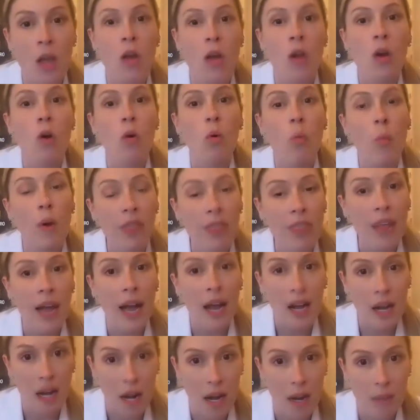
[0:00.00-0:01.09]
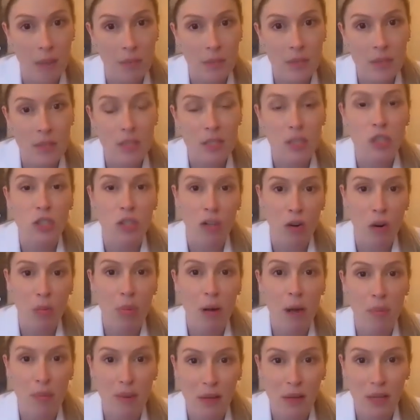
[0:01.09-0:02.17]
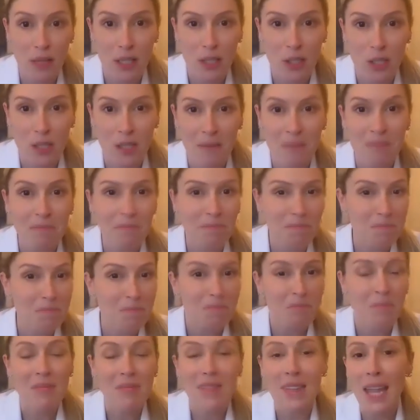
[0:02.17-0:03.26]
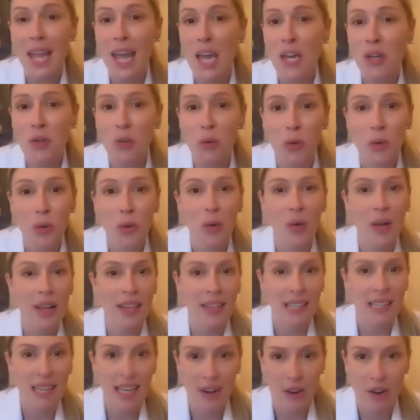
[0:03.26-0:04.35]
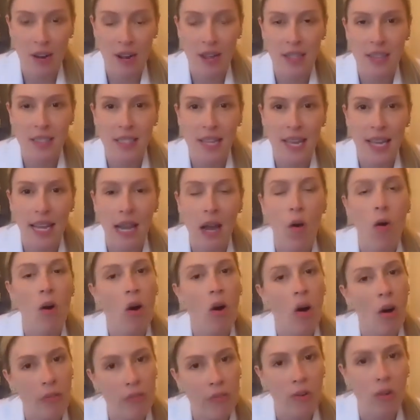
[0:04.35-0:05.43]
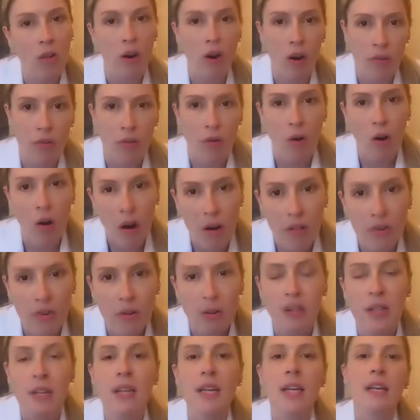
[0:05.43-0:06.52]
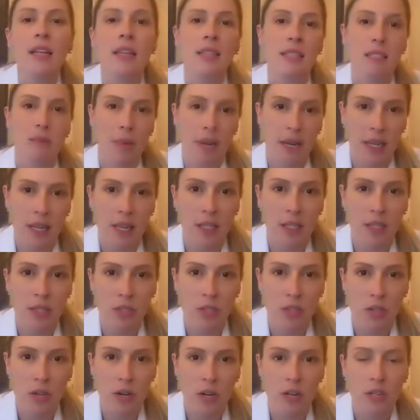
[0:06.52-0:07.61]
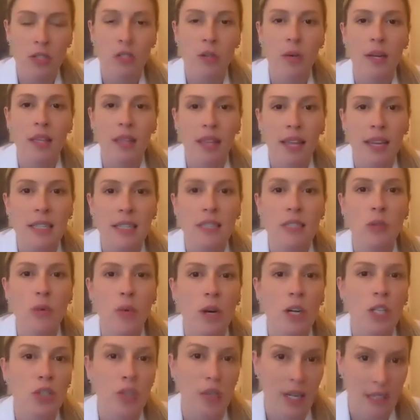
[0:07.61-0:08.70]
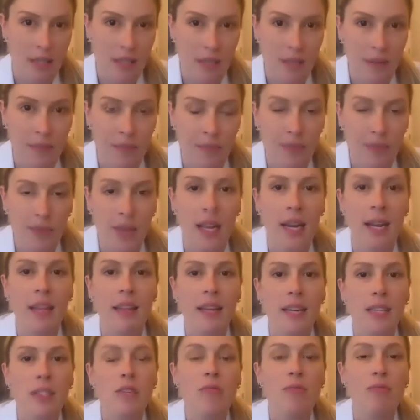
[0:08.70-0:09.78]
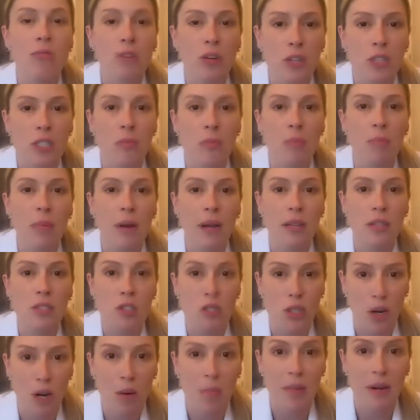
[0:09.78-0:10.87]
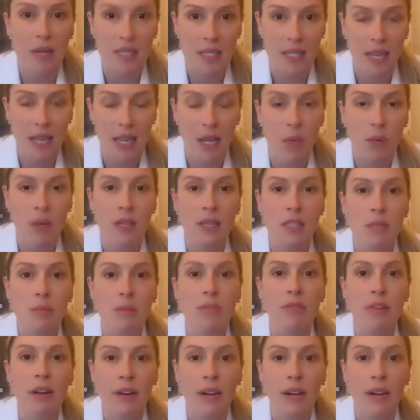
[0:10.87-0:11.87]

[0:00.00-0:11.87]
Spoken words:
With that comes the general population and Google and the internet saying how awful, awful, awful these medications are. So I'd like to address it. And I'd like to first start by saying we need to be very